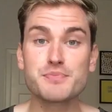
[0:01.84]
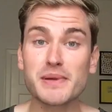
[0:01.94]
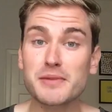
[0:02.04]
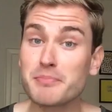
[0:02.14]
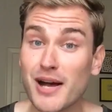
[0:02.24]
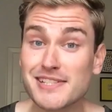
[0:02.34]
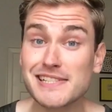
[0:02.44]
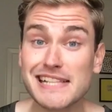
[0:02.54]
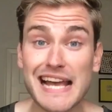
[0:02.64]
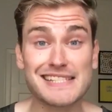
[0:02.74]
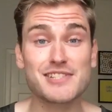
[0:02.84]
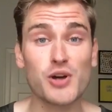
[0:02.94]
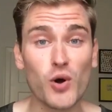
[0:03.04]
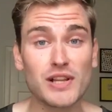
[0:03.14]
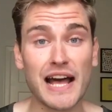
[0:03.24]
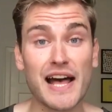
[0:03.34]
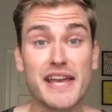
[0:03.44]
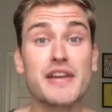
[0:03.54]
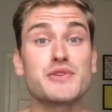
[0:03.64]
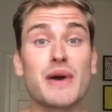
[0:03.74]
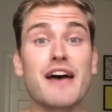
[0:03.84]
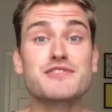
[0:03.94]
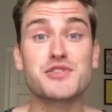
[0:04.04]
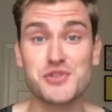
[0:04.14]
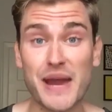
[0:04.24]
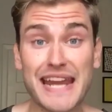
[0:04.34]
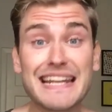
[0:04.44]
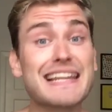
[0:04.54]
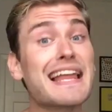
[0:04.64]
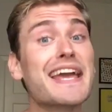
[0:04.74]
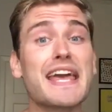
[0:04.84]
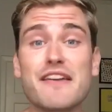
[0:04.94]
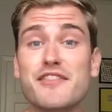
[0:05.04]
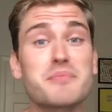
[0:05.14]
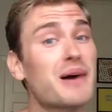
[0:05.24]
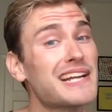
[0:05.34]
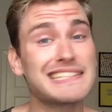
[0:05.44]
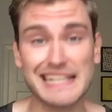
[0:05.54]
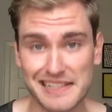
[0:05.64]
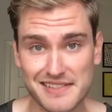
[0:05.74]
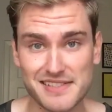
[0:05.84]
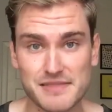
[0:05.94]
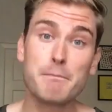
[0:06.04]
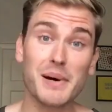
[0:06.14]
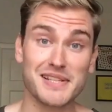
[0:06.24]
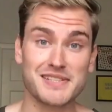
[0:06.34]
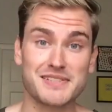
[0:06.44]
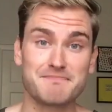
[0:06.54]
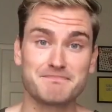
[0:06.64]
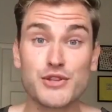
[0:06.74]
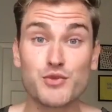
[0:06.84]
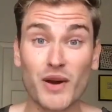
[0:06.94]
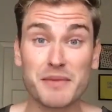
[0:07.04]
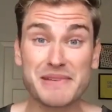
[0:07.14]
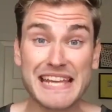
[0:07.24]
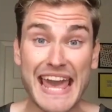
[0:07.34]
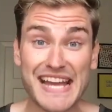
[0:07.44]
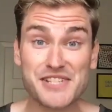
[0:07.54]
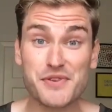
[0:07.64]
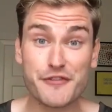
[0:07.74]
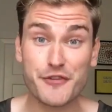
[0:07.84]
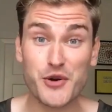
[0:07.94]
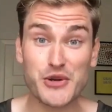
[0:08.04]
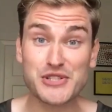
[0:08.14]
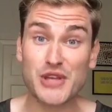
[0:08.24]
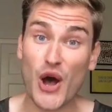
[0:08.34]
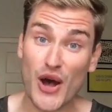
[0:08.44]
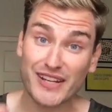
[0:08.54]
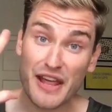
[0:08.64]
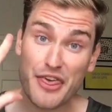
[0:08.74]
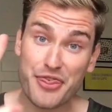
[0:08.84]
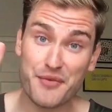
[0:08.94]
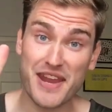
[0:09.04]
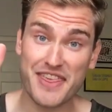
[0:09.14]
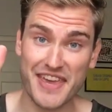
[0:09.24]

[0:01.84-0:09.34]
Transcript: build muscle as a tall guy, you have to train like everybody else. But you want to be extra focused on 3